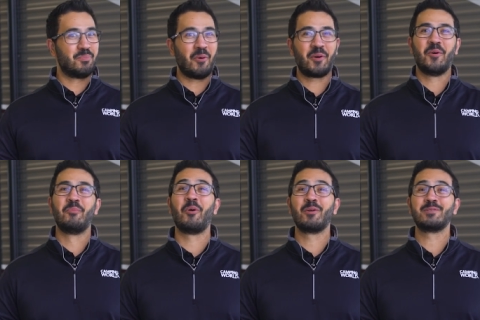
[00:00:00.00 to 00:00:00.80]
boy oh
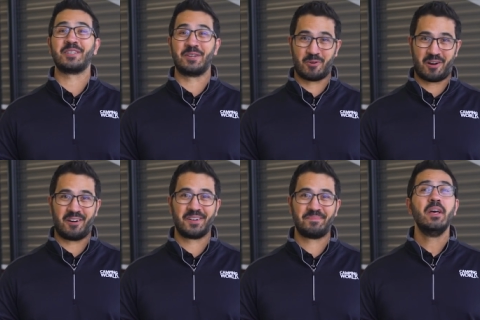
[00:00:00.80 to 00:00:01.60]
boy was he
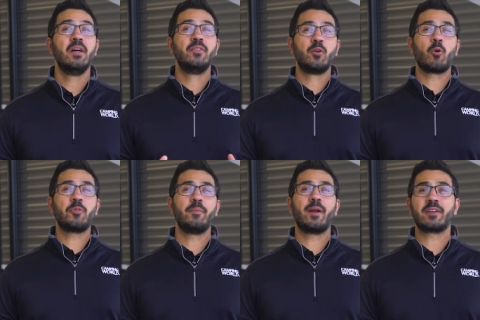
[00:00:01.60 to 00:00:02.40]
wrong. The
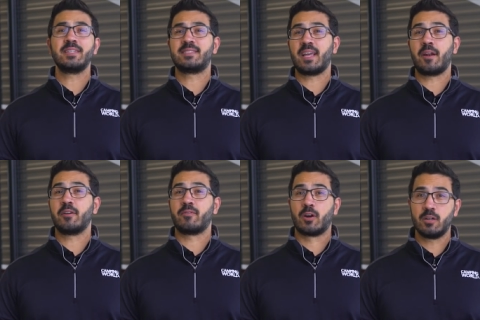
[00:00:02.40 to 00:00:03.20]
North American
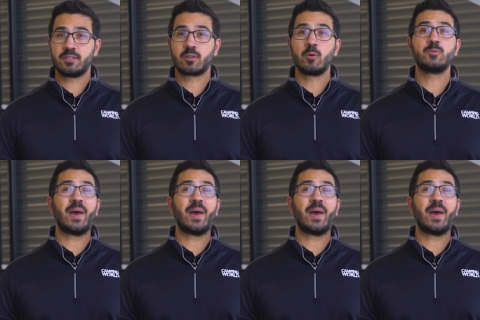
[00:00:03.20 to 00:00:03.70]
standard of Hertz goes